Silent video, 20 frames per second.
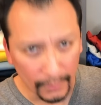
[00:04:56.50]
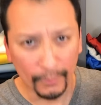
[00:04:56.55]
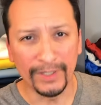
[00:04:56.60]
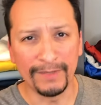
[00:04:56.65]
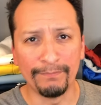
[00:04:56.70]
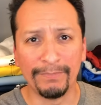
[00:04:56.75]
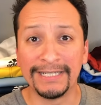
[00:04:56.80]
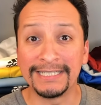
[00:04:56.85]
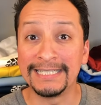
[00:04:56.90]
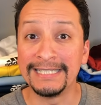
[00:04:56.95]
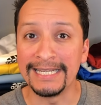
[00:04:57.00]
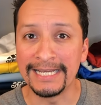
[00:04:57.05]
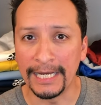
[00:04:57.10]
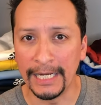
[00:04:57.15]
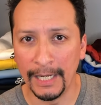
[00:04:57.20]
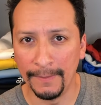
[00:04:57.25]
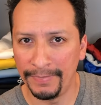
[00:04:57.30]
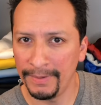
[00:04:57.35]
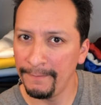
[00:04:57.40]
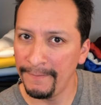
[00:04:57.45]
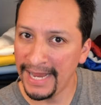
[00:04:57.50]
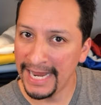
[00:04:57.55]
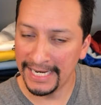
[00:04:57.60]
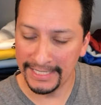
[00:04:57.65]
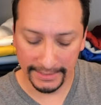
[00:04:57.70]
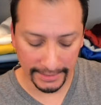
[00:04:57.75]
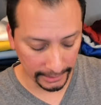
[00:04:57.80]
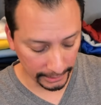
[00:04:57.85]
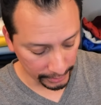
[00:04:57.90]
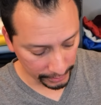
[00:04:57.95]
when buttoning up
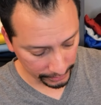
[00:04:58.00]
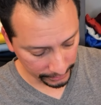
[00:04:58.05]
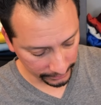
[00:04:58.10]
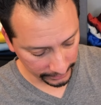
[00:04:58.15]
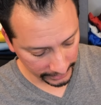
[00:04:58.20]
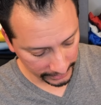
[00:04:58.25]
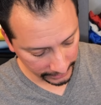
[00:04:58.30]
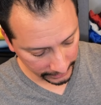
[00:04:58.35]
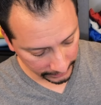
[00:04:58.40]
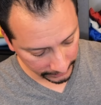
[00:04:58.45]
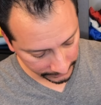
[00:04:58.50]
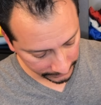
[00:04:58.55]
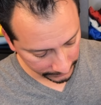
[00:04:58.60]
pantaloons.